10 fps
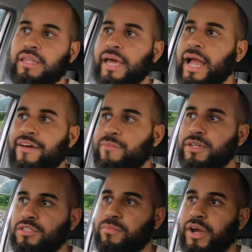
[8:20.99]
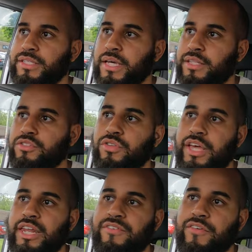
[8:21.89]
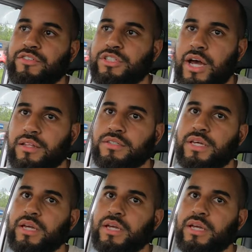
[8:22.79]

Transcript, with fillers: Like I haven't mentioned the price yet. This is only $8,500.